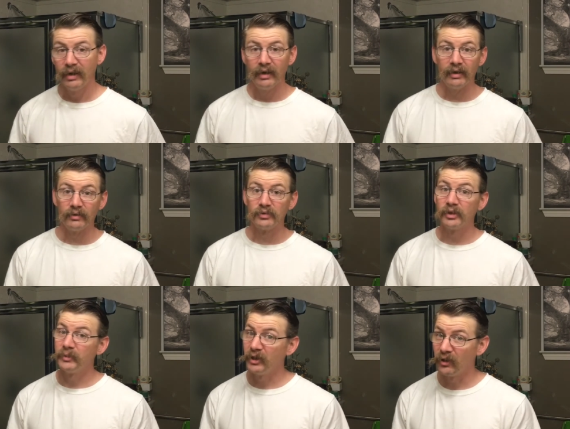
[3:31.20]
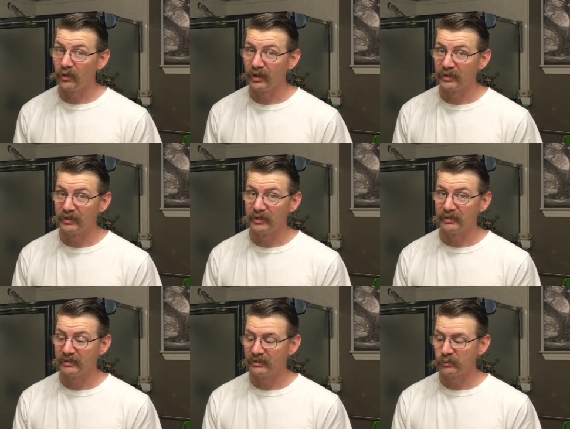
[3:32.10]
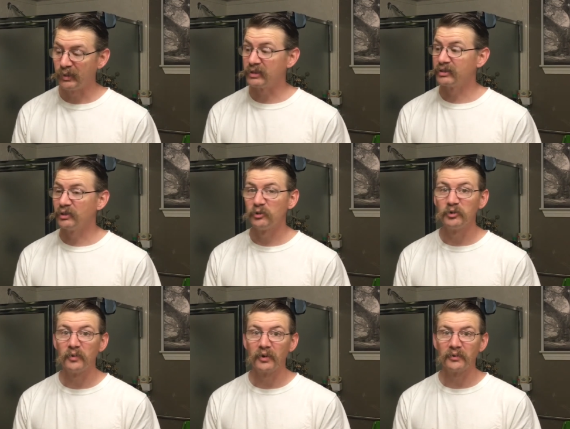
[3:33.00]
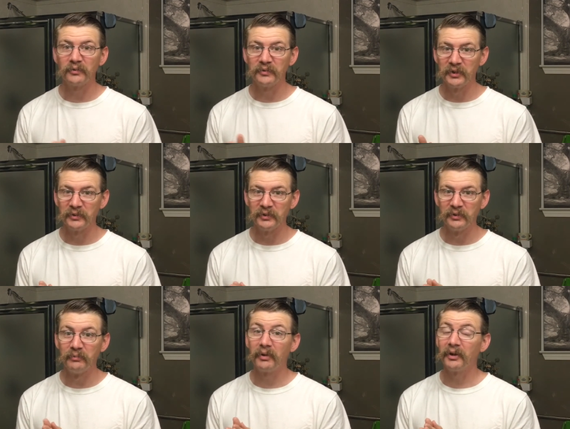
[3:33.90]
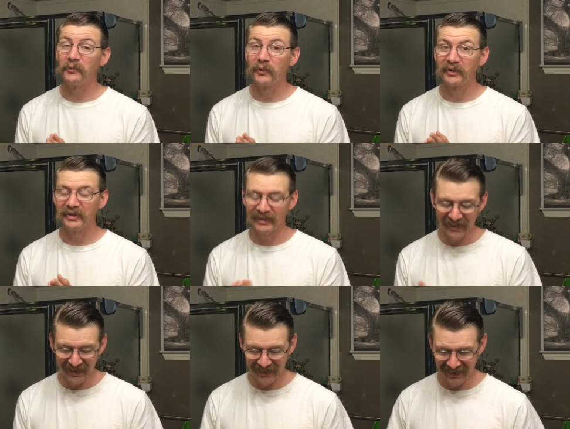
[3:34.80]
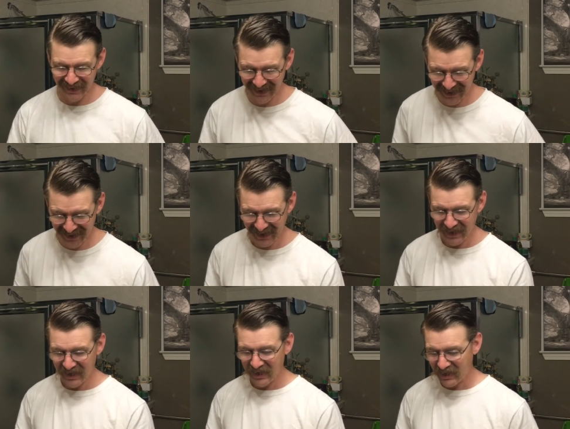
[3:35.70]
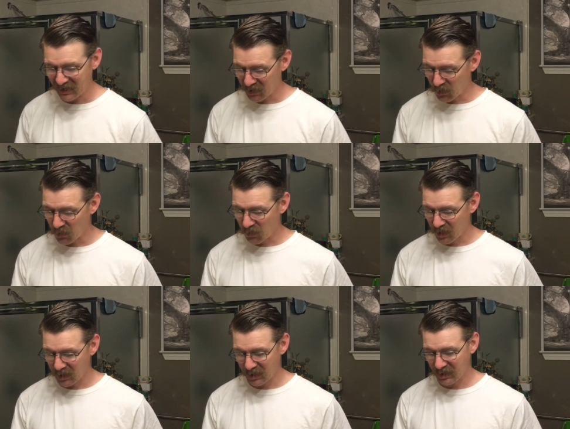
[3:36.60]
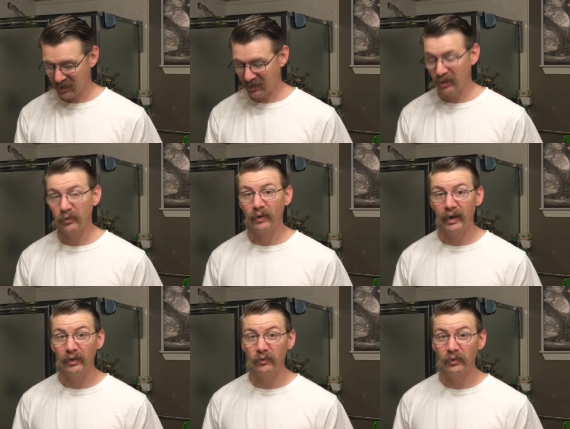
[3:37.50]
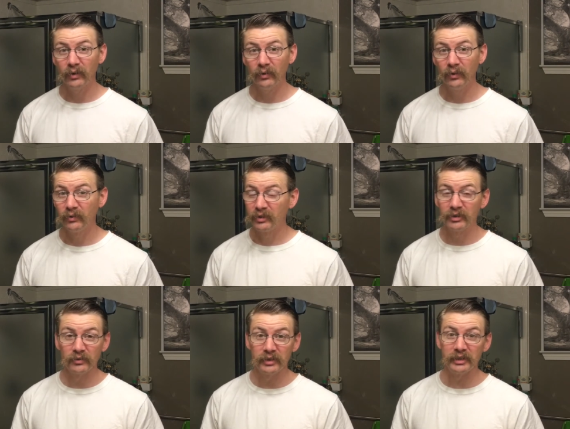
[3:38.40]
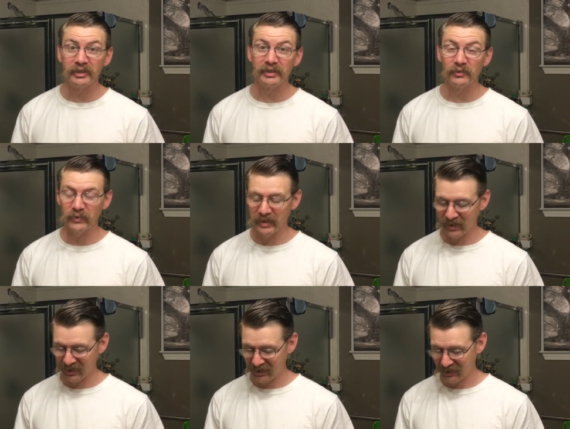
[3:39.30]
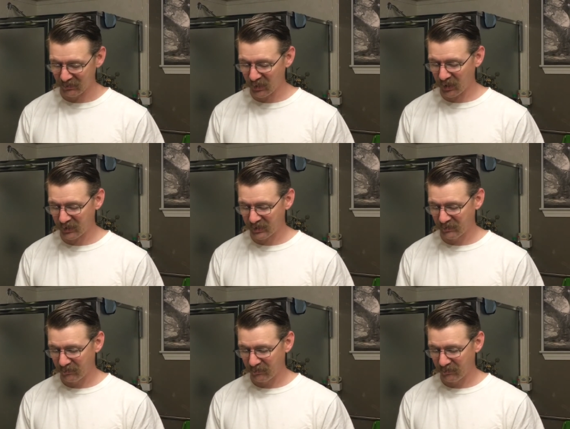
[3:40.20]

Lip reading: I know some of y'all out there, especially those who work on the railroad, are probably working today. No, doesn't rain on the railroad, and there's no such thing as a weekend. But,